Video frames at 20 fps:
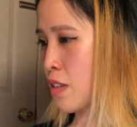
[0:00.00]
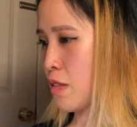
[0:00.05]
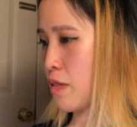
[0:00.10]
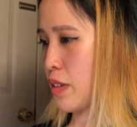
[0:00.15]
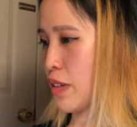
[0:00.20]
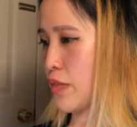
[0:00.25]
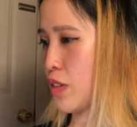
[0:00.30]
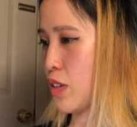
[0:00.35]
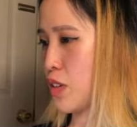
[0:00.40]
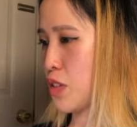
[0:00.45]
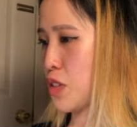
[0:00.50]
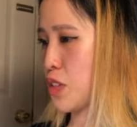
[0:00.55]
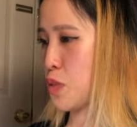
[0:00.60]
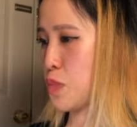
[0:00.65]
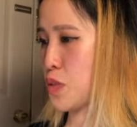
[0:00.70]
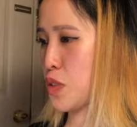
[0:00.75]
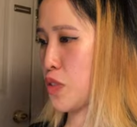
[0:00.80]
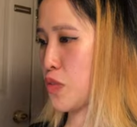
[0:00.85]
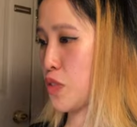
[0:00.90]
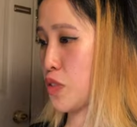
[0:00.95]
We have all these
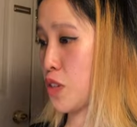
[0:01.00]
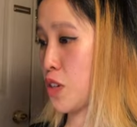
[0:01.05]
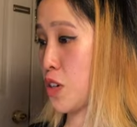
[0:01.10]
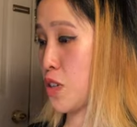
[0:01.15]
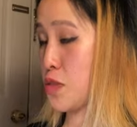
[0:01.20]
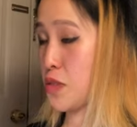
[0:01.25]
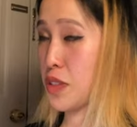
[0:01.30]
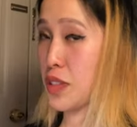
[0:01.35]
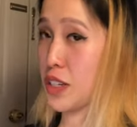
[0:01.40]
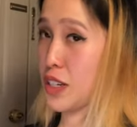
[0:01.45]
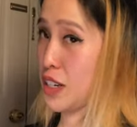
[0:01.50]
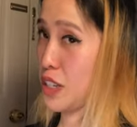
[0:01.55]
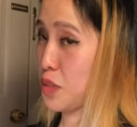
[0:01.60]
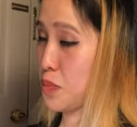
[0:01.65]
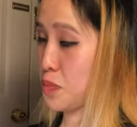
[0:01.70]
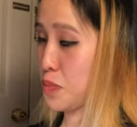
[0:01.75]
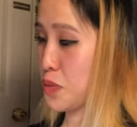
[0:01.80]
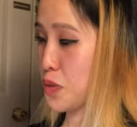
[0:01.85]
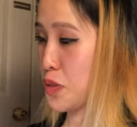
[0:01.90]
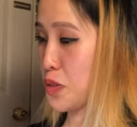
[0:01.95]
beautiful cards with the nice
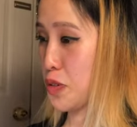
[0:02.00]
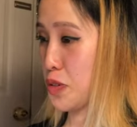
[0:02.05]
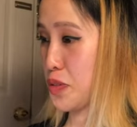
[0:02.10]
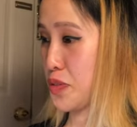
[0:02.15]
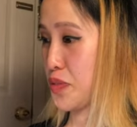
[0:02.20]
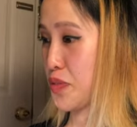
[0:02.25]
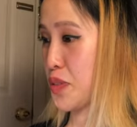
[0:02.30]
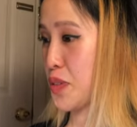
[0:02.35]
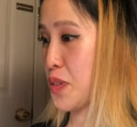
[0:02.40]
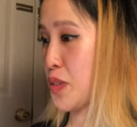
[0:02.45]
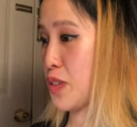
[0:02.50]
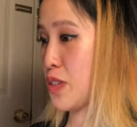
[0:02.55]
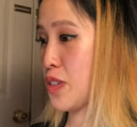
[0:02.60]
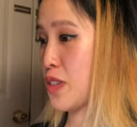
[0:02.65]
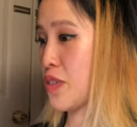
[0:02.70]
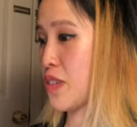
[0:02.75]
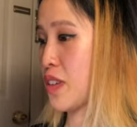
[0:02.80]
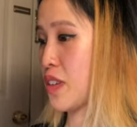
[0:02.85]
borders, of course.